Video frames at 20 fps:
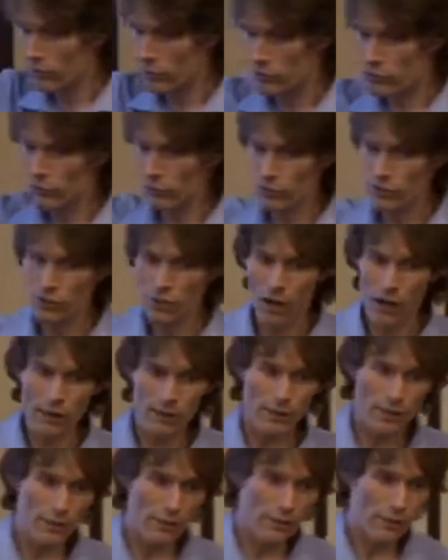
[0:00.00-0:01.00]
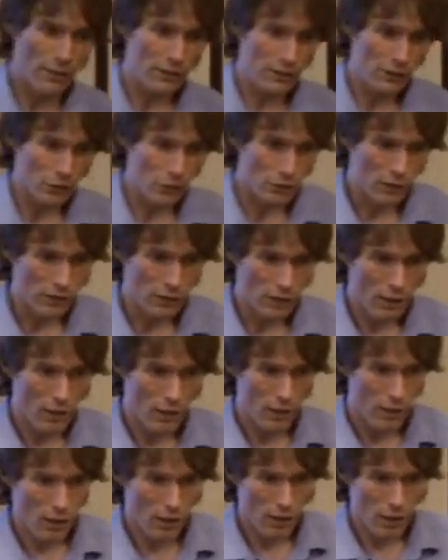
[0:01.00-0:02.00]
doesn't reside in individuals.
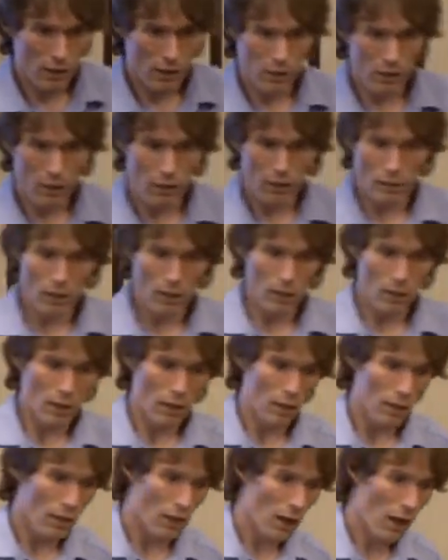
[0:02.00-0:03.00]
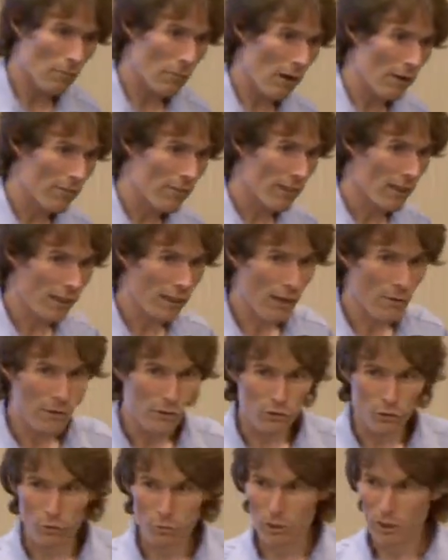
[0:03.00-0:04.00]
I might think I know
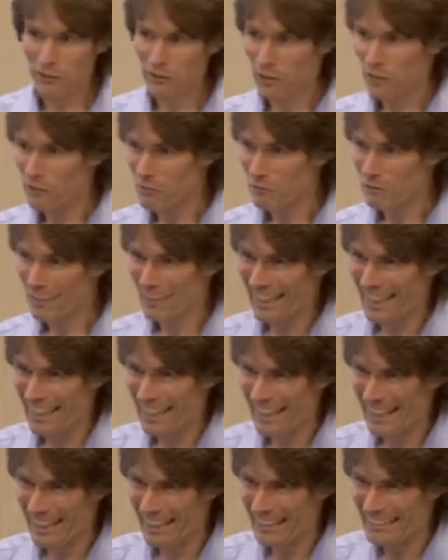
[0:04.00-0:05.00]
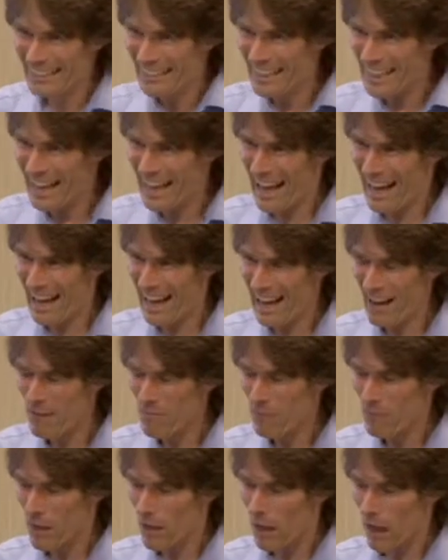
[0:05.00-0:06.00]
it all, but I don't.
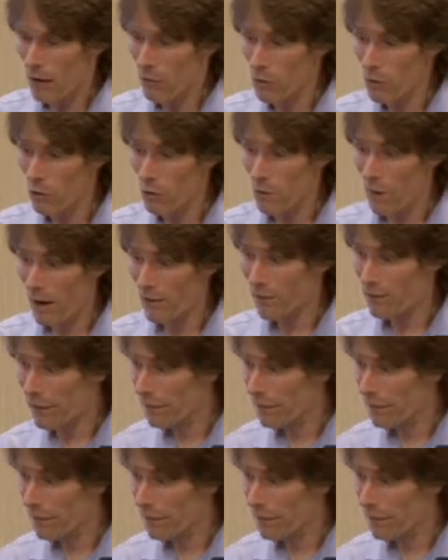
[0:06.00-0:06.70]
And we all might